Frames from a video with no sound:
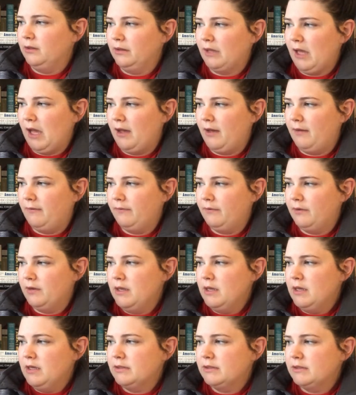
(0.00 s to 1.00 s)
alive.
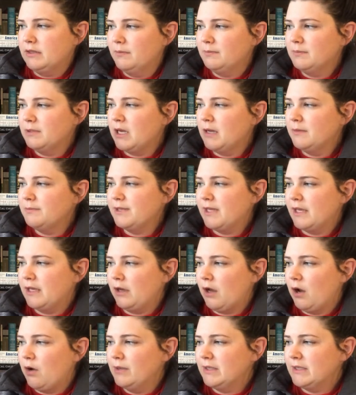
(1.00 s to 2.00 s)
Sometimes they
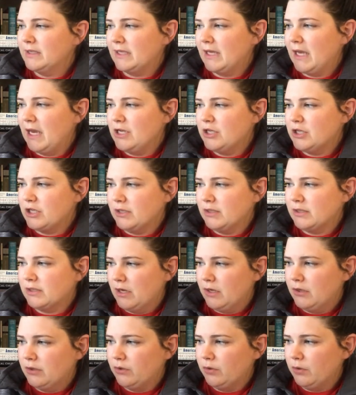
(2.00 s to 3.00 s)
go into cages
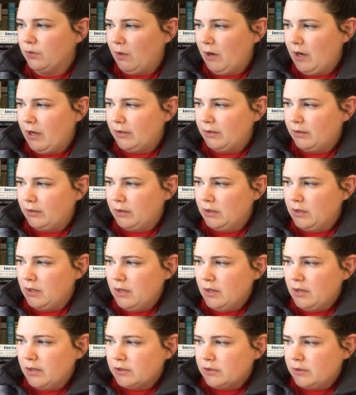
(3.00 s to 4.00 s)
under the water,
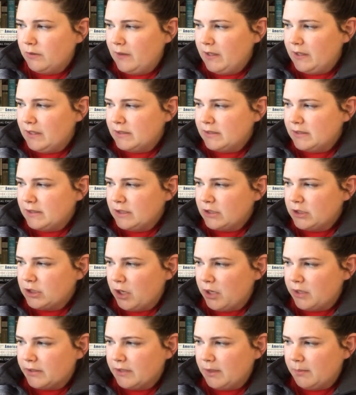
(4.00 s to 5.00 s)
so they can see
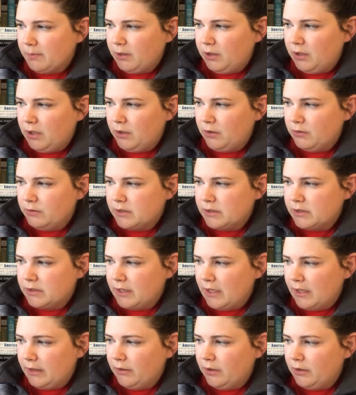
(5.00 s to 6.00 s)
sharks up close.
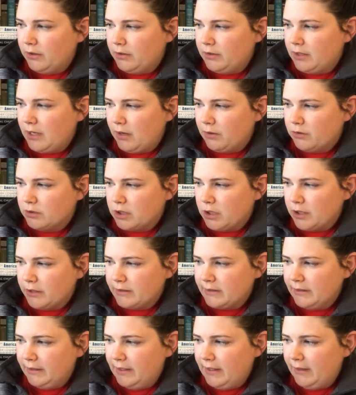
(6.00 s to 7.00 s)
They learn how
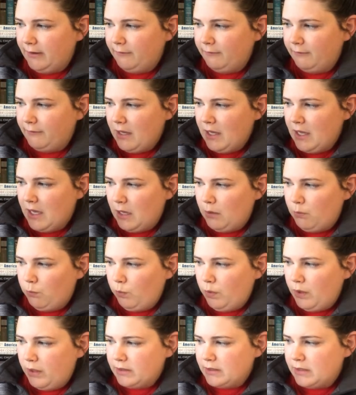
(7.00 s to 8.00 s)
sharks live and
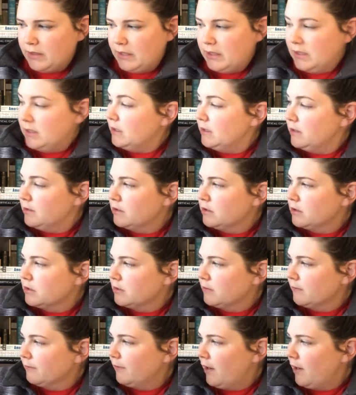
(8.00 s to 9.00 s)
what they need to
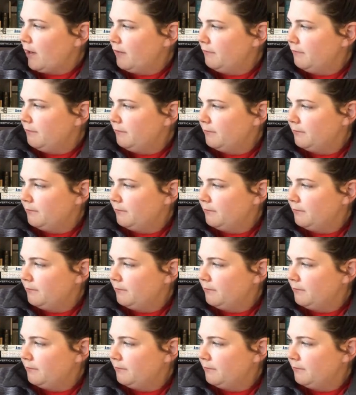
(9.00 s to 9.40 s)
survive.